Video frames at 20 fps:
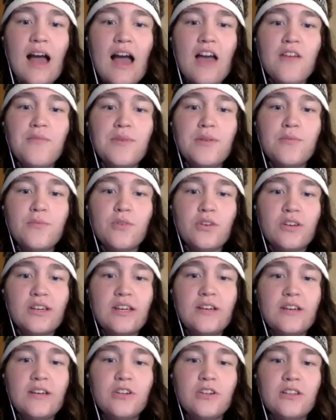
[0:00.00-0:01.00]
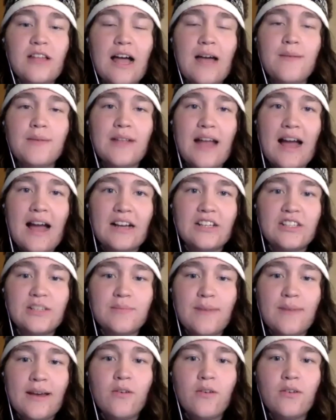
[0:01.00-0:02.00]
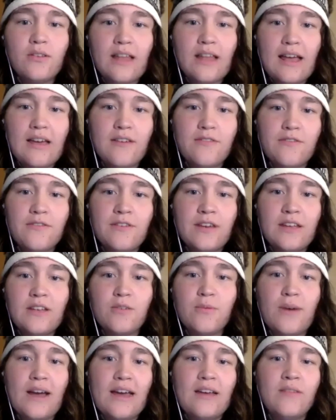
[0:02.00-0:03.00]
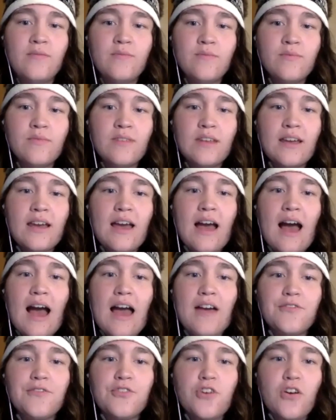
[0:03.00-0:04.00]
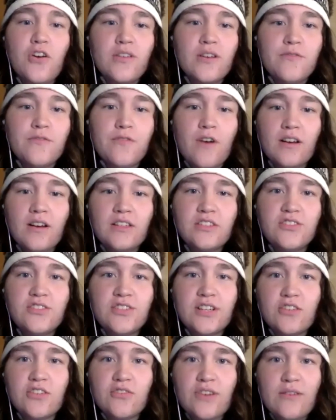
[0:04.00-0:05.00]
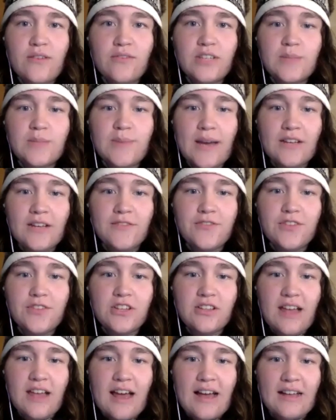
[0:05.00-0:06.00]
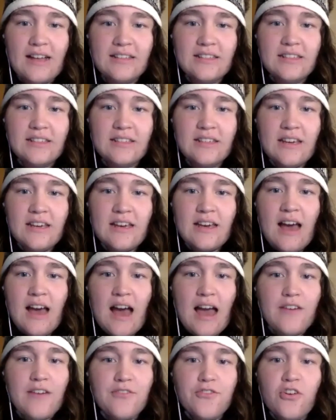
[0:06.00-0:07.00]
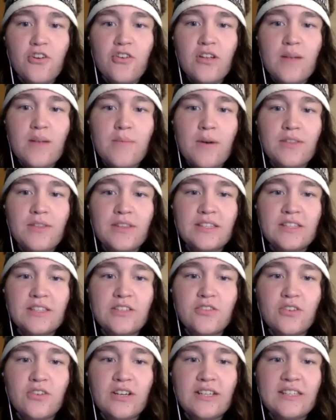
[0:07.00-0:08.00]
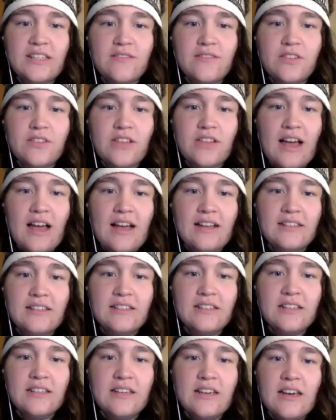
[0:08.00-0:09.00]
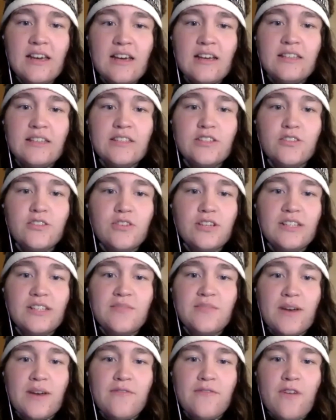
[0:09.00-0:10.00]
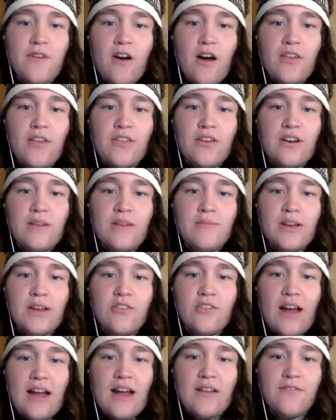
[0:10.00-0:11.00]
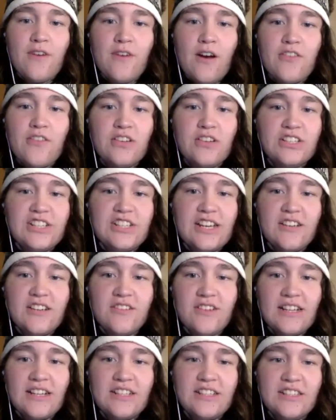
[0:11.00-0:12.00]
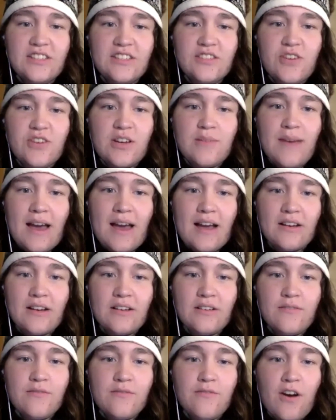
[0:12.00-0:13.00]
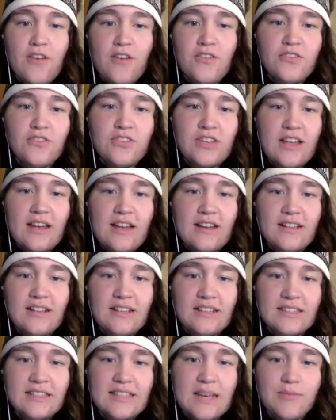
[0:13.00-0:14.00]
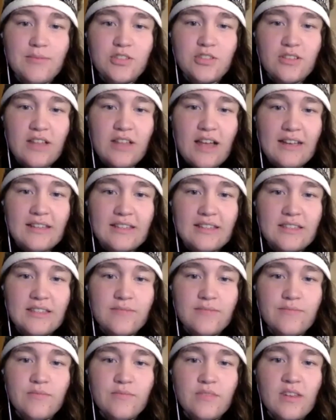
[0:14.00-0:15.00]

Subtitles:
I have been working for climate action my whole life, in a way. I have grown up fostering a great respect for the land. I have grown up on the stories of the land, stories of my father and my grandfather and generations going back farther than I can conceptualize.